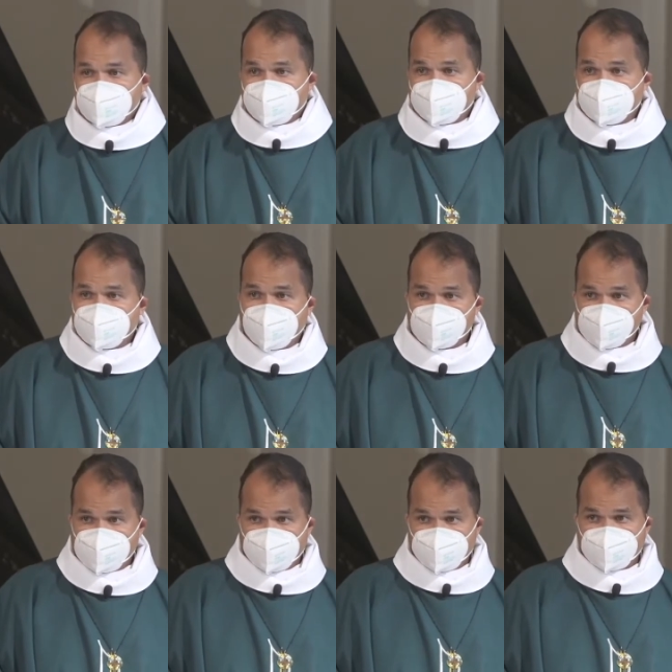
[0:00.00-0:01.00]
that
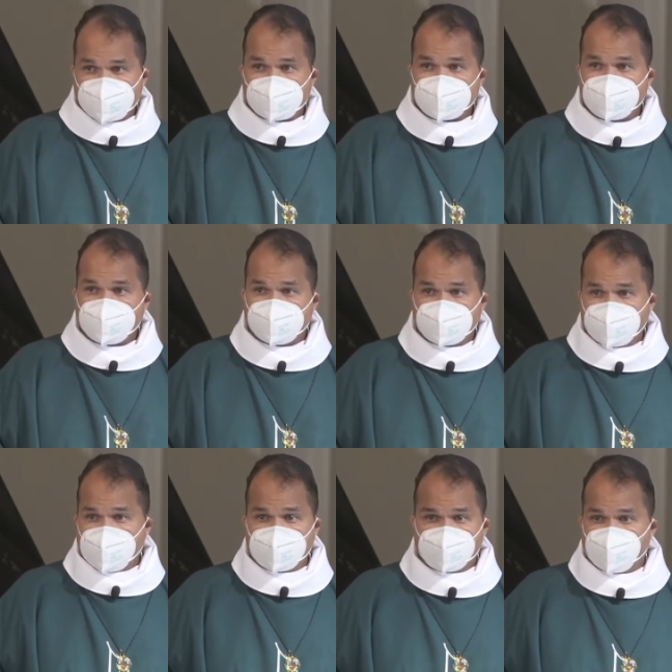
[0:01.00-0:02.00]
Jesus is delighted
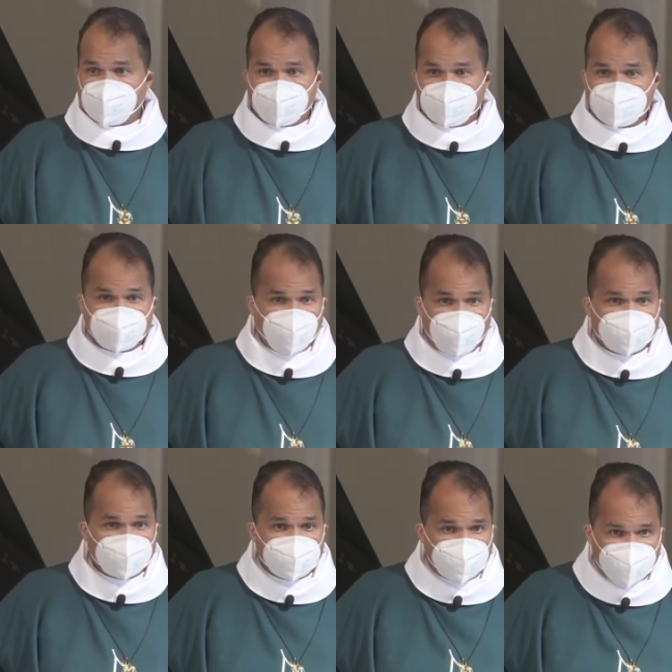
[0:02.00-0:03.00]
when we can welcome
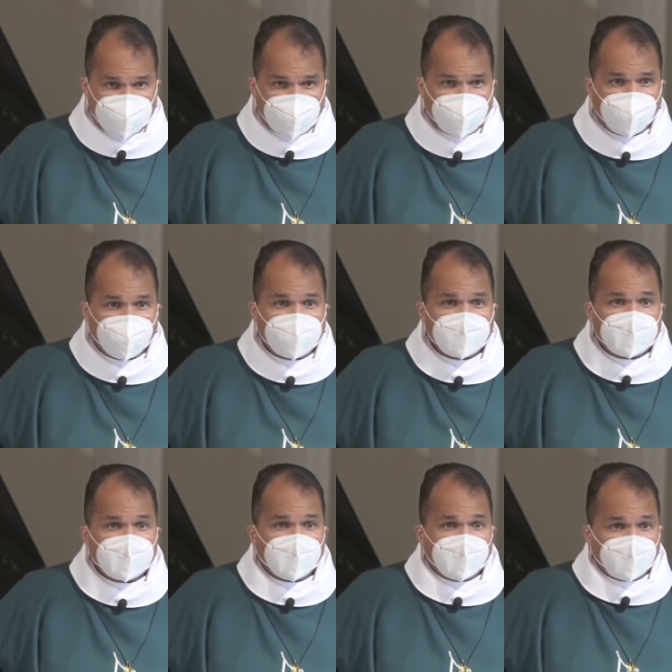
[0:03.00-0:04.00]
him
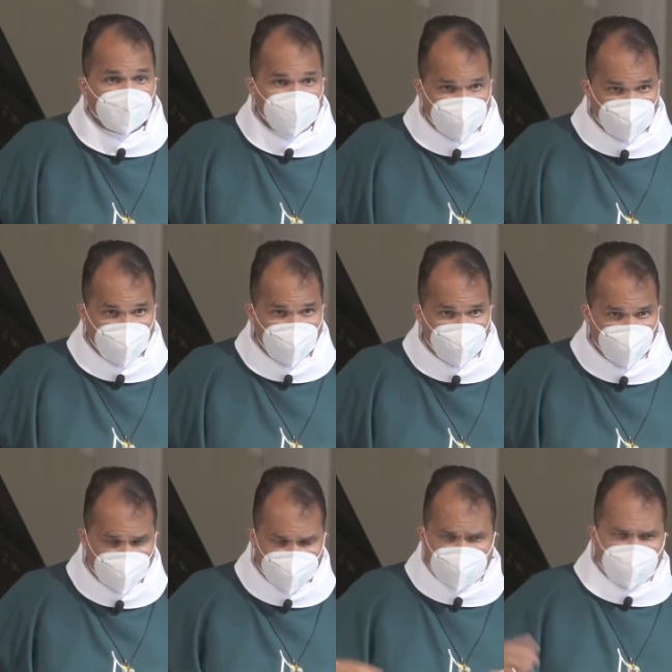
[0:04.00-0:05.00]
into our home.
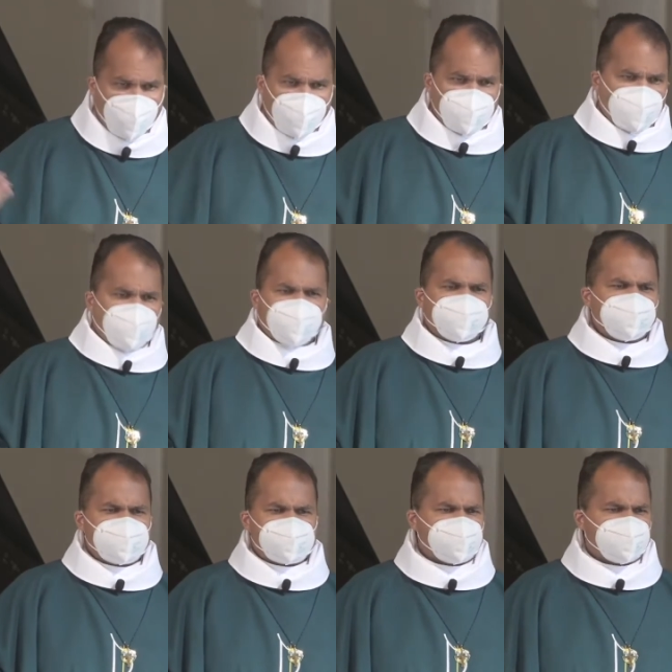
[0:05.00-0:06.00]
You are Martha's
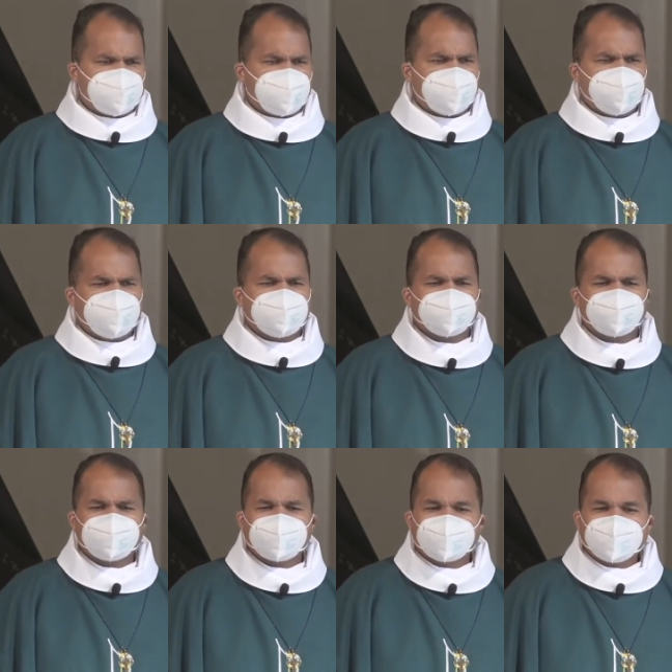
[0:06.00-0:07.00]
today.
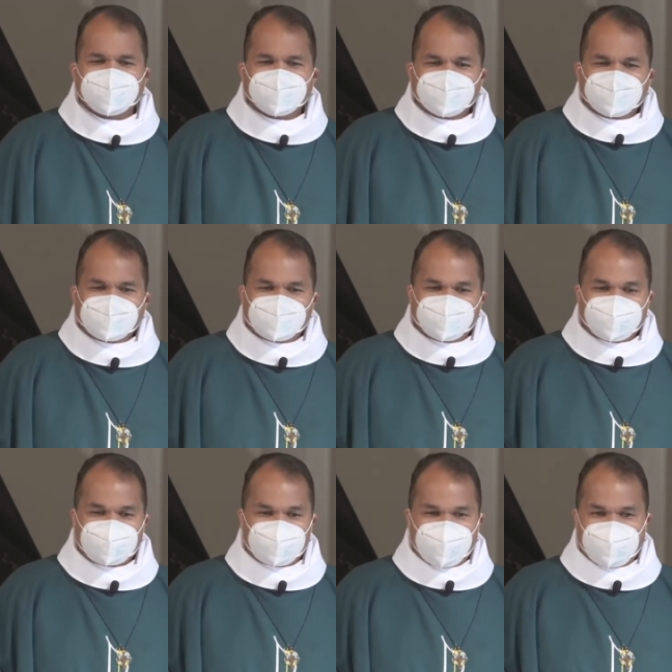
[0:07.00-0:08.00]
With the
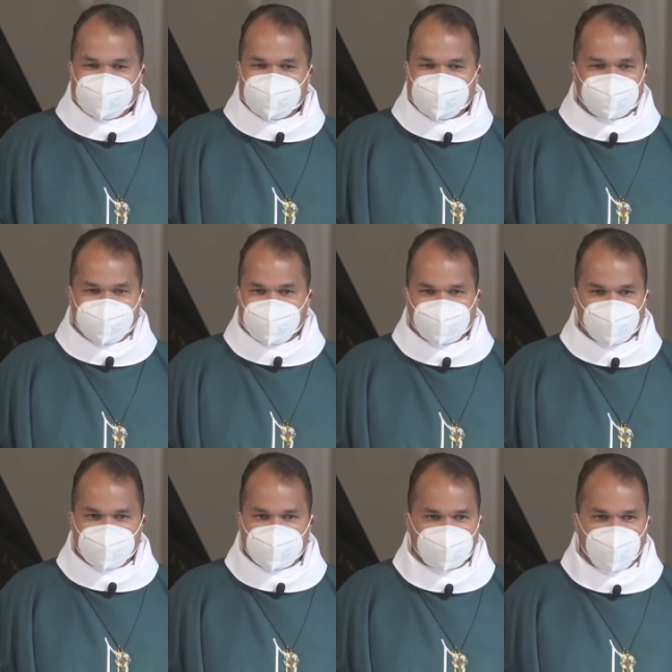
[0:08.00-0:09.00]
many things on your
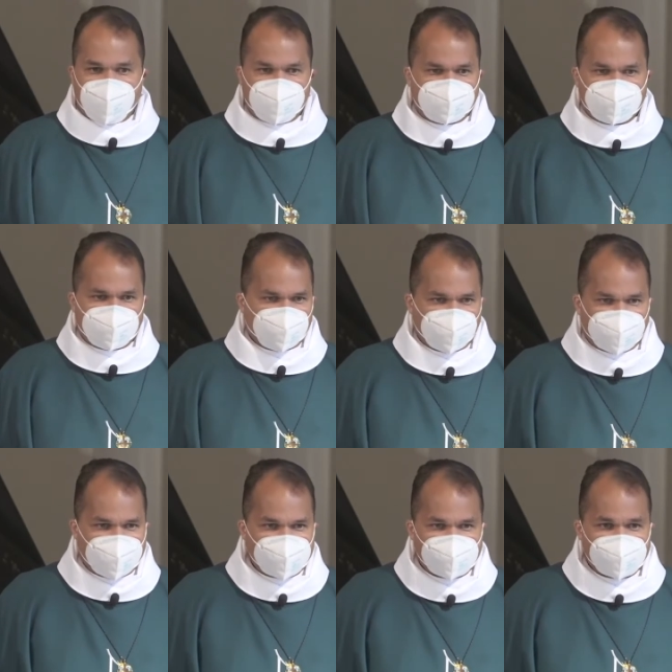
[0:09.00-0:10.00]
own to do
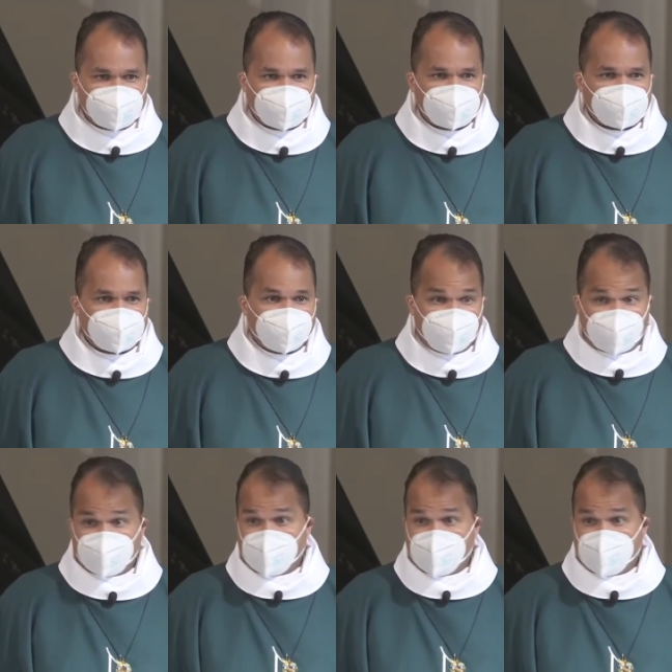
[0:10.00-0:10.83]
lists, dare I